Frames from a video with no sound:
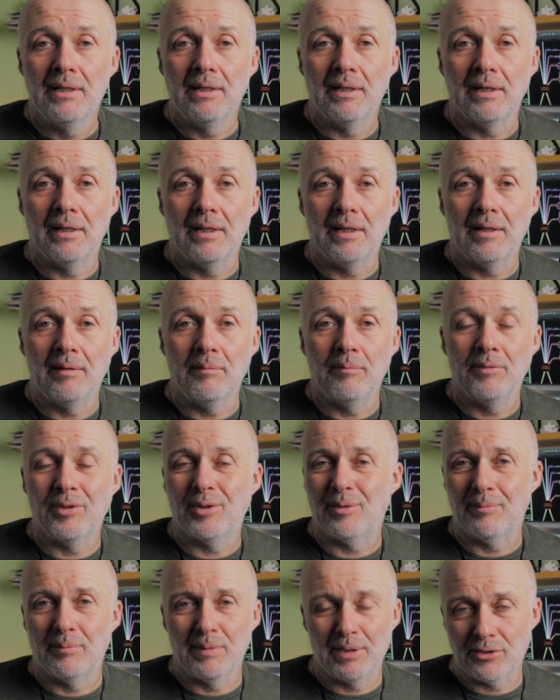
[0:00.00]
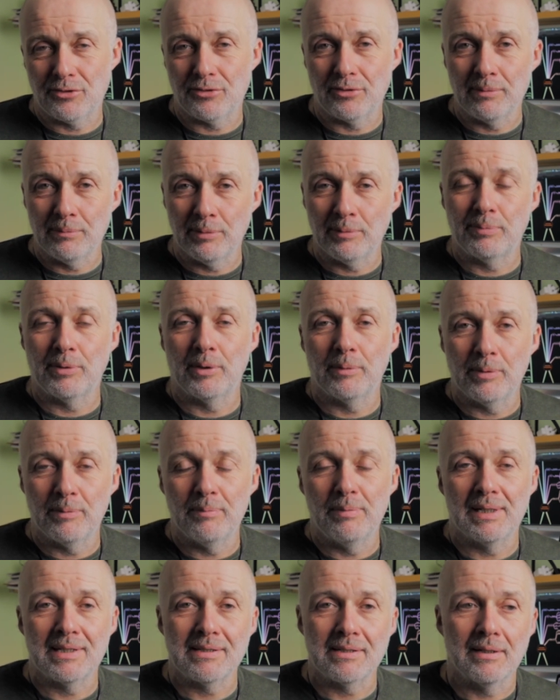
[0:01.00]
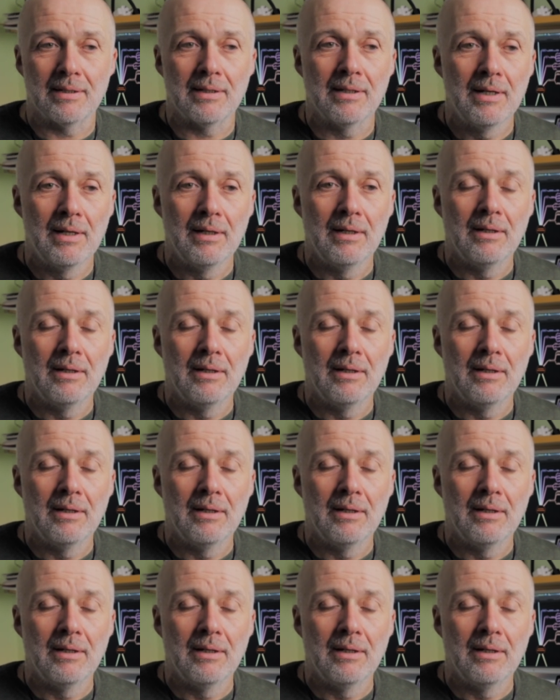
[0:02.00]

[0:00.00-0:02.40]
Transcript: Not margarine, but proper butter.